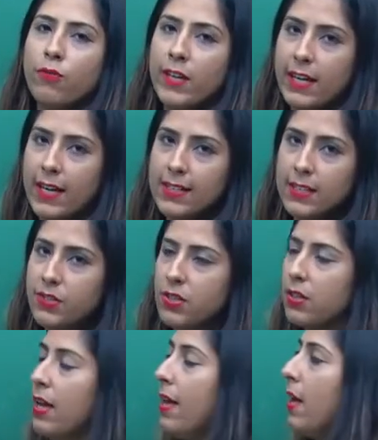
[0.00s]

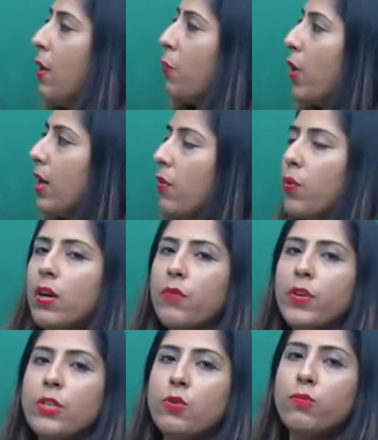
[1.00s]
fertilization. Whenever
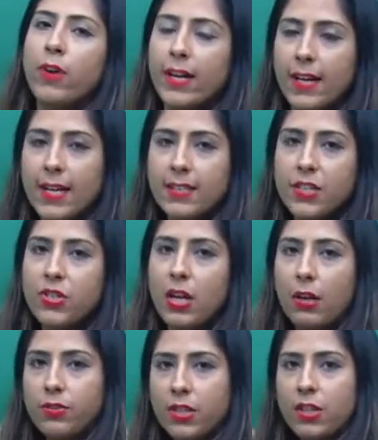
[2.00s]
we do fertilization
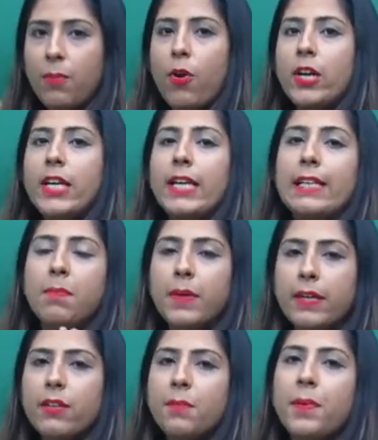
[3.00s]
outside the body in the
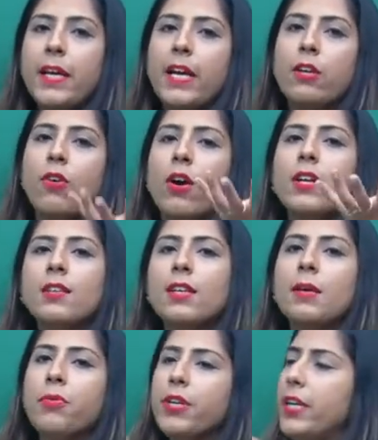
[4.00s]
petri plate or in the
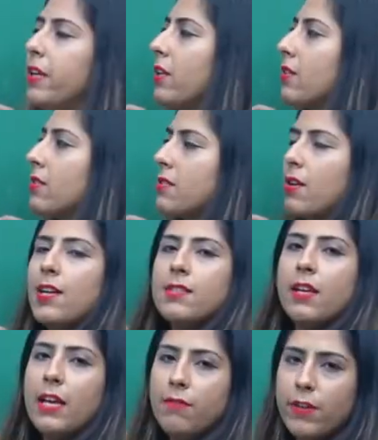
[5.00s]
laboratory, this is called as
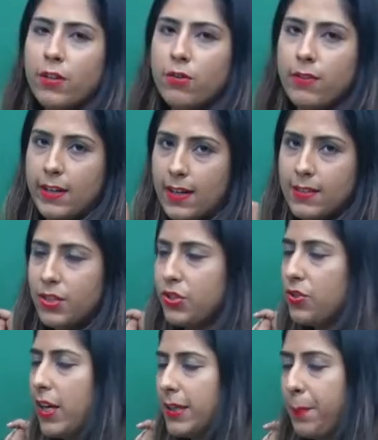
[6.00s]
an in vitro
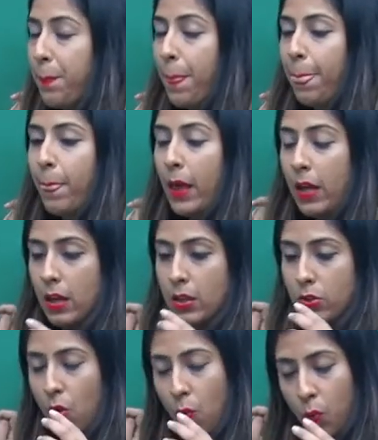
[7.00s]
fertilization, right?
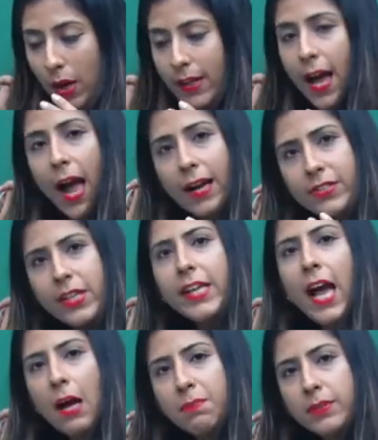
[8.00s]
So what actually
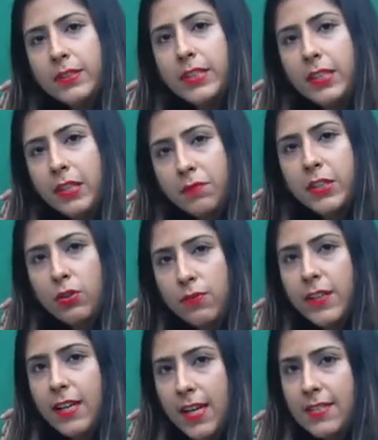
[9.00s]
happens in vitro
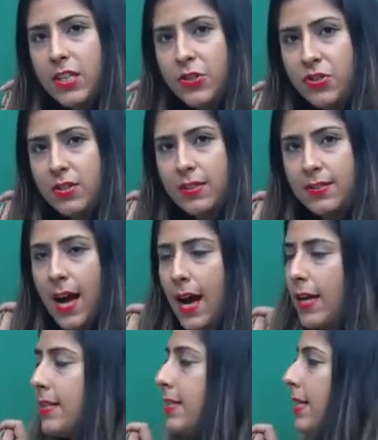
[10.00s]
fertilization is
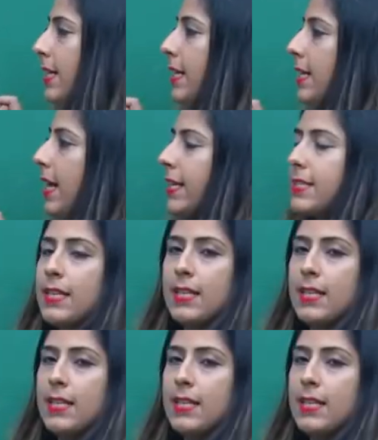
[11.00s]
that, right,